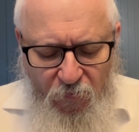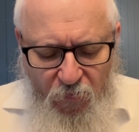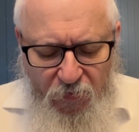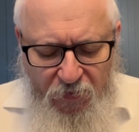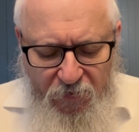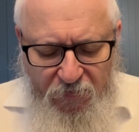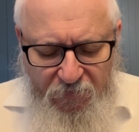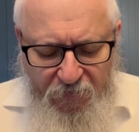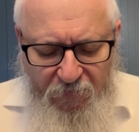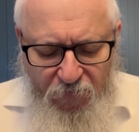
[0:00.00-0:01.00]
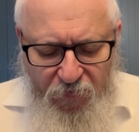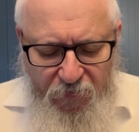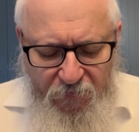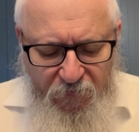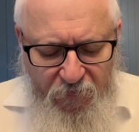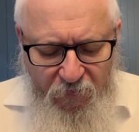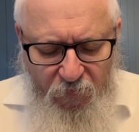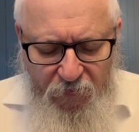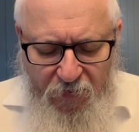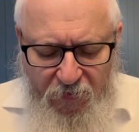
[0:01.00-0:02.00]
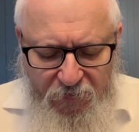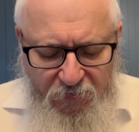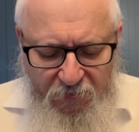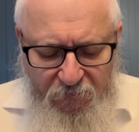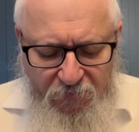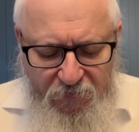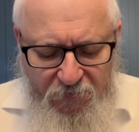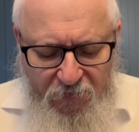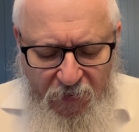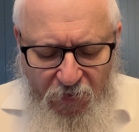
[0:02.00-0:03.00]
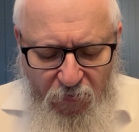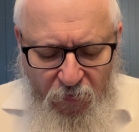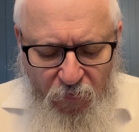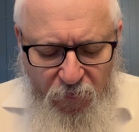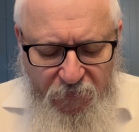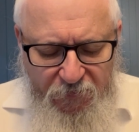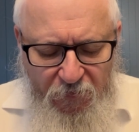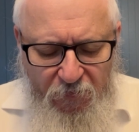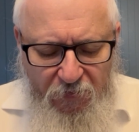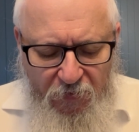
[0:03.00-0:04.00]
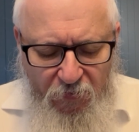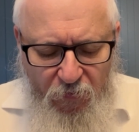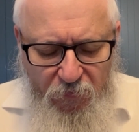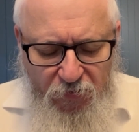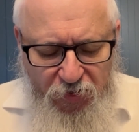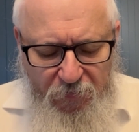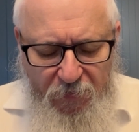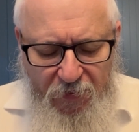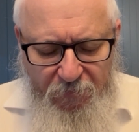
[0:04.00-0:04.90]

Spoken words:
We can discover it within ourselves, our own soul, our own neshama.